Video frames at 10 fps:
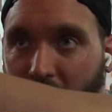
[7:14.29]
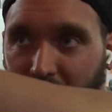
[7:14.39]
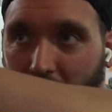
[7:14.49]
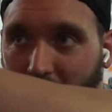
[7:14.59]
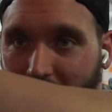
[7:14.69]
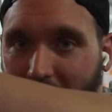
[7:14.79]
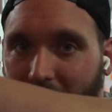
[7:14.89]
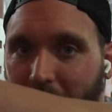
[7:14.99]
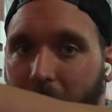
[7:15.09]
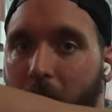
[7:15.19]
4 to
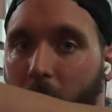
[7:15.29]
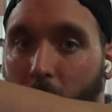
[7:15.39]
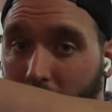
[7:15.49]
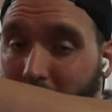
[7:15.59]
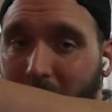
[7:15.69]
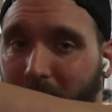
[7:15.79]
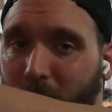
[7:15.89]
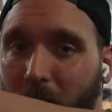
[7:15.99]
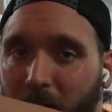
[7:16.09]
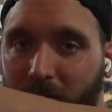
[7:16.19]
8 or 9 to
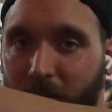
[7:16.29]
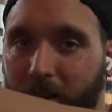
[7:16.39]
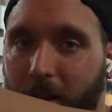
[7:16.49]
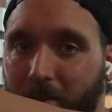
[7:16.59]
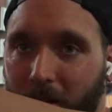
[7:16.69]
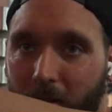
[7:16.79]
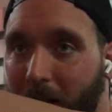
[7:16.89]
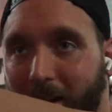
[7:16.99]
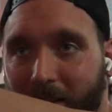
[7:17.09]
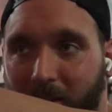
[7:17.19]
12. It's really up to you.
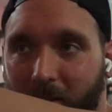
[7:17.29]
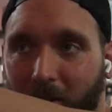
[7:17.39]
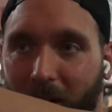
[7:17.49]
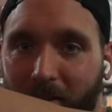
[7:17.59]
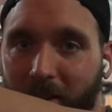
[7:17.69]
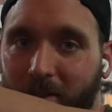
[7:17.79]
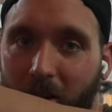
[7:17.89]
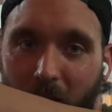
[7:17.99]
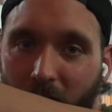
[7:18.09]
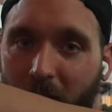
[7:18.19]
I like to do heavier, so
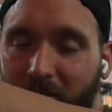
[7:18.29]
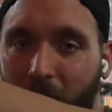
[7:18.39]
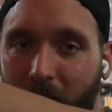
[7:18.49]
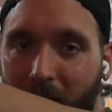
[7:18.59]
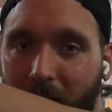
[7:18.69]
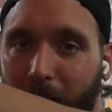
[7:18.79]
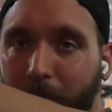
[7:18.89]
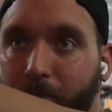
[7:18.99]
I'll try 4 to 8.